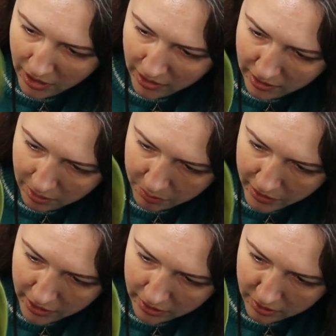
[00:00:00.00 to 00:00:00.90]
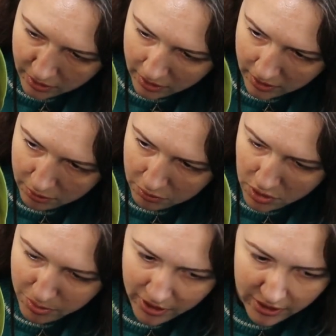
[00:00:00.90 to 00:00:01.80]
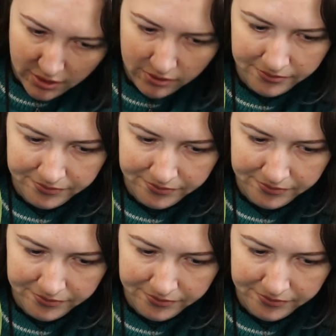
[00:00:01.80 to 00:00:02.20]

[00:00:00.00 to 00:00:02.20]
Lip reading: at that part that was bare.